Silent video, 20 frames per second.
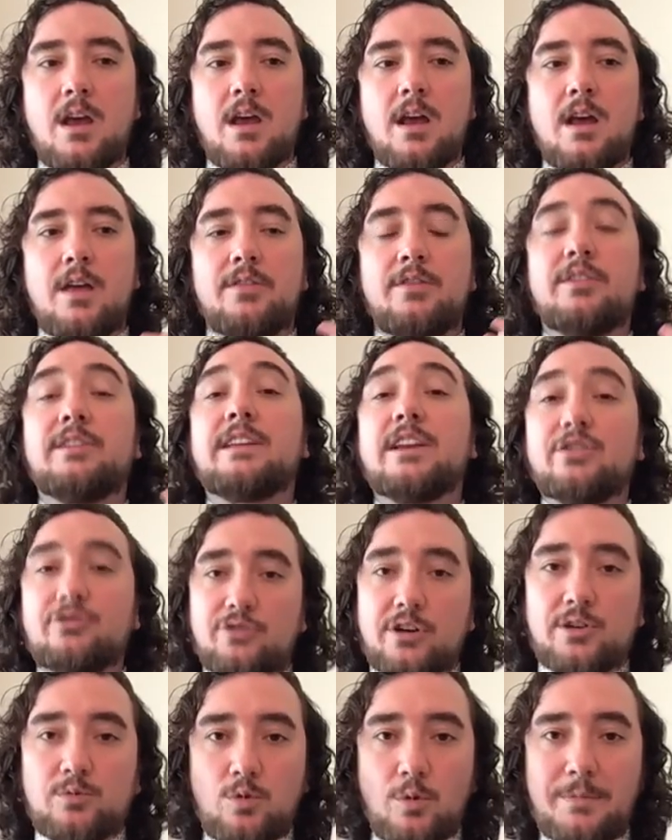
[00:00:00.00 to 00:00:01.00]
the
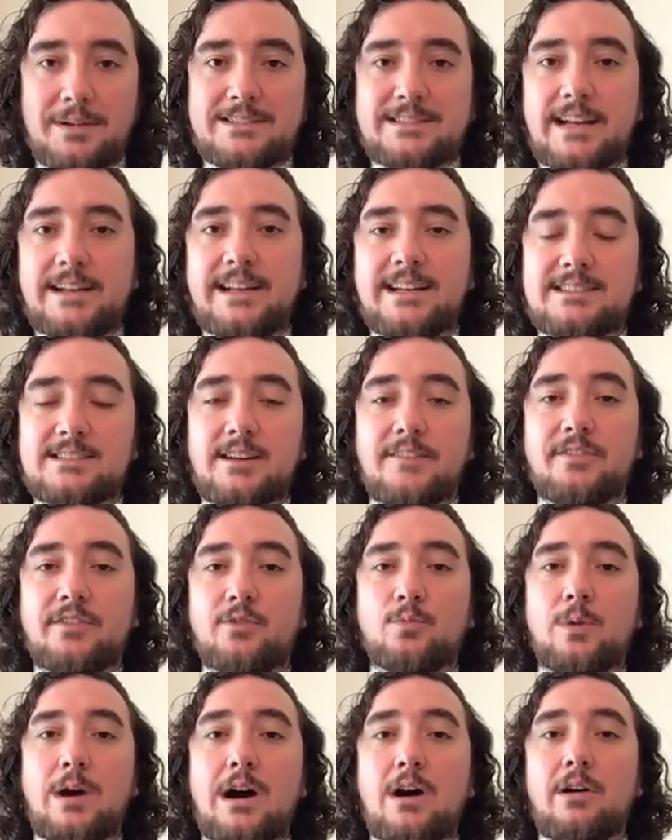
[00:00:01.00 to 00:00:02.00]
district will be sending stuff as
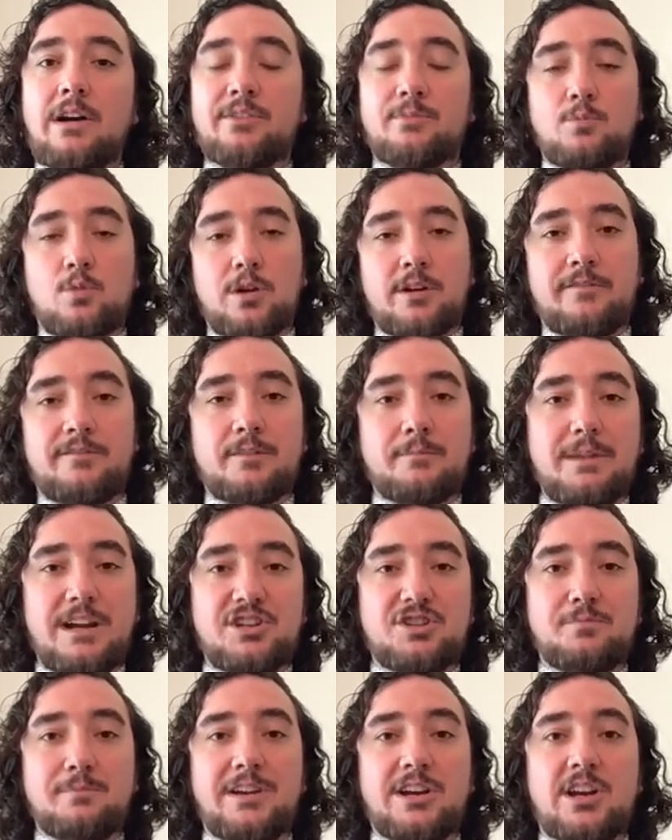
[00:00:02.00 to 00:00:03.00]
well as more
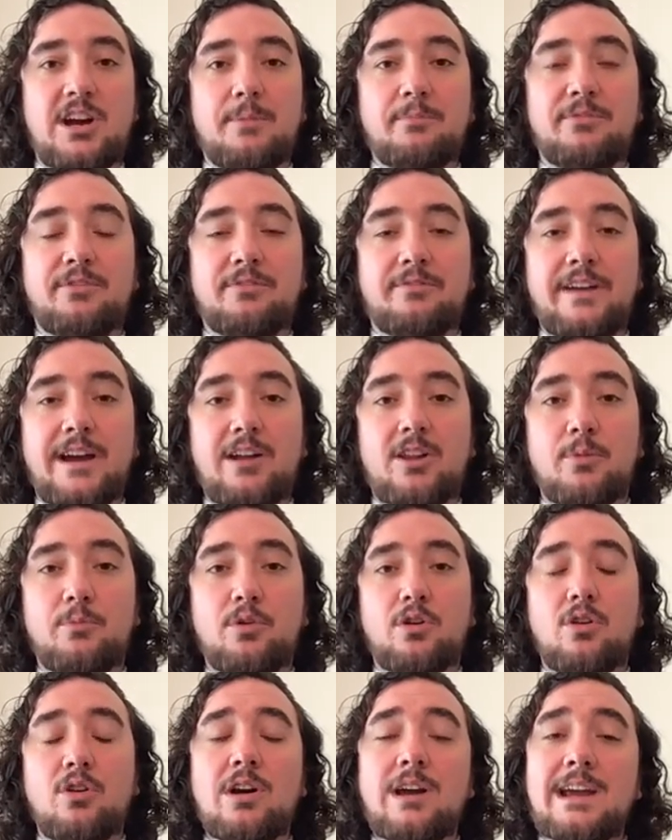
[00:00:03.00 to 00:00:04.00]
information becomes
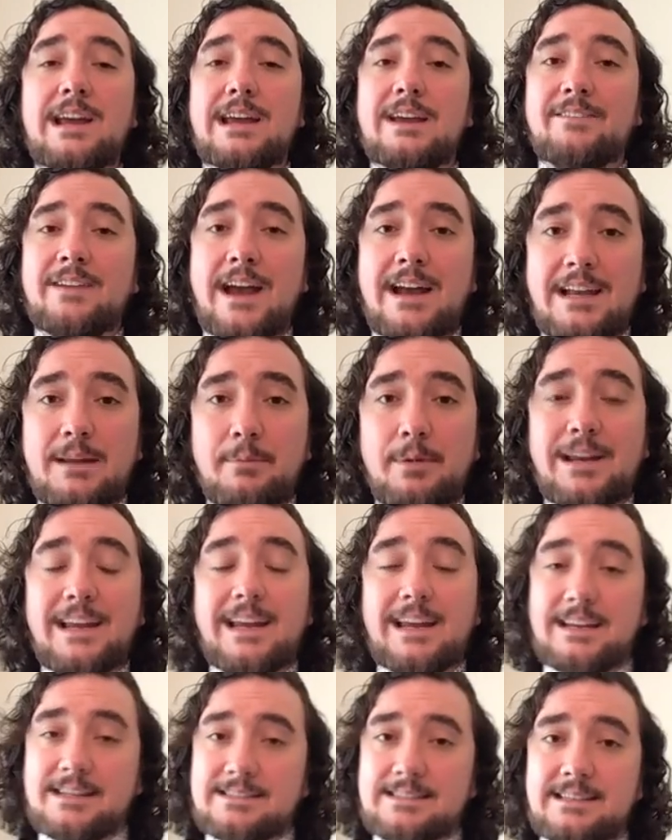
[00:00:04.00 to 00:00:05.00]
available. If anybody
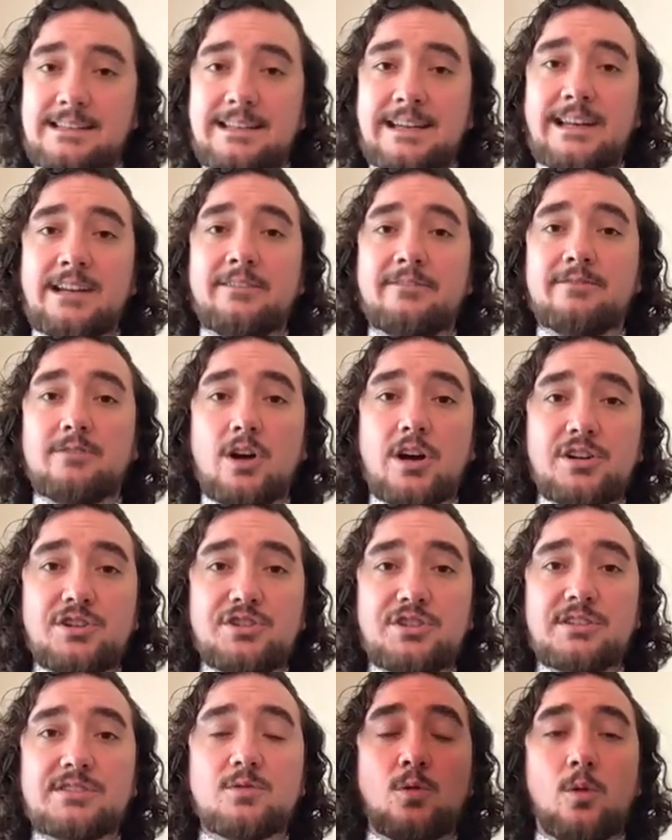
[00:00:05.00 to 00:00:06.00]
is in need of
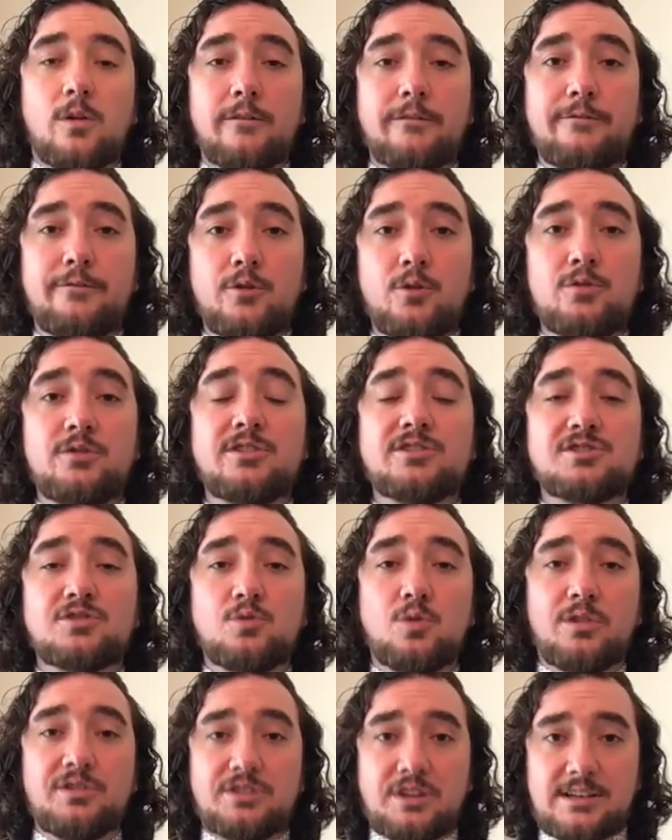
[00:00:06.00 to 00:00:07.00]
lunches or food, the
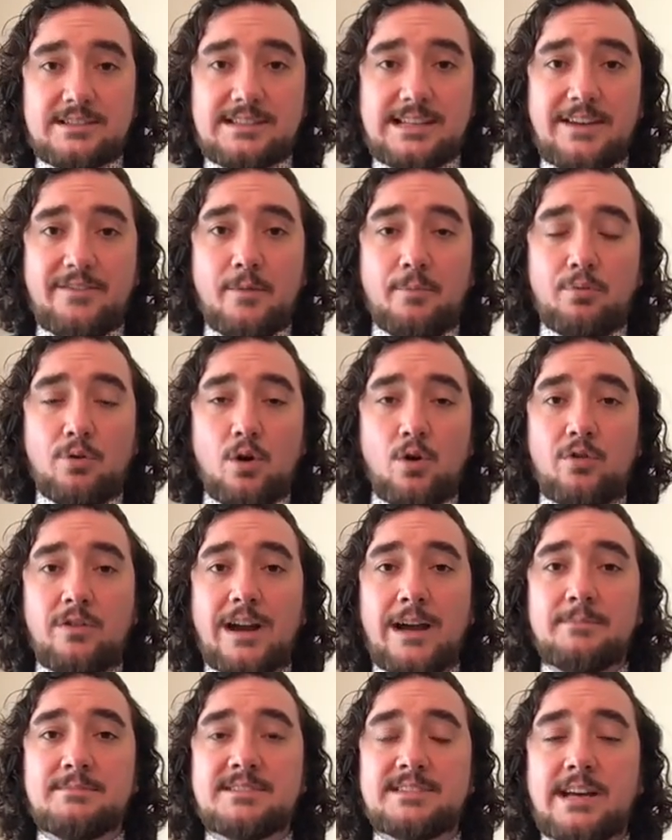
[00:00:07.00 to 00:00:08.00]
school does have a
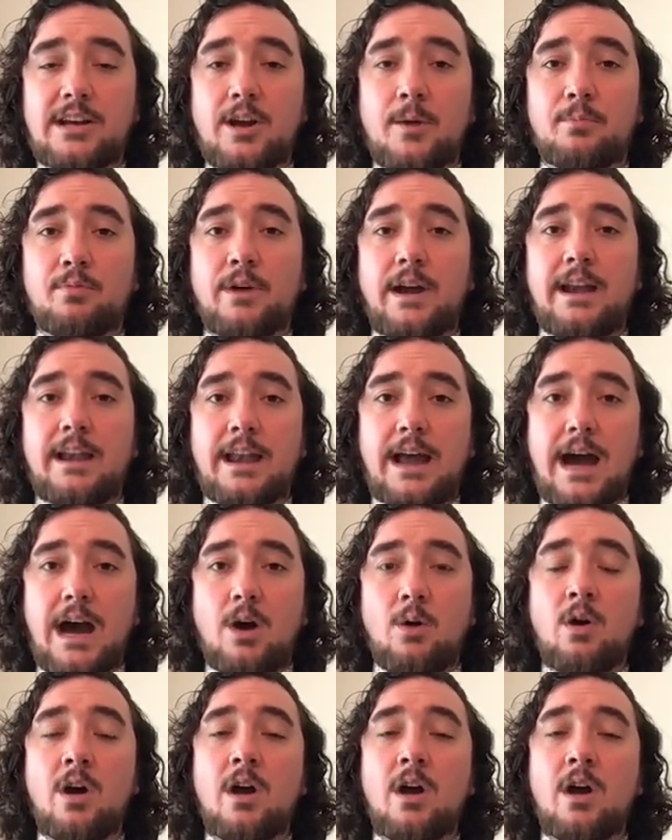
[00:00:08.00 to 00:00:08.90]
program set up right now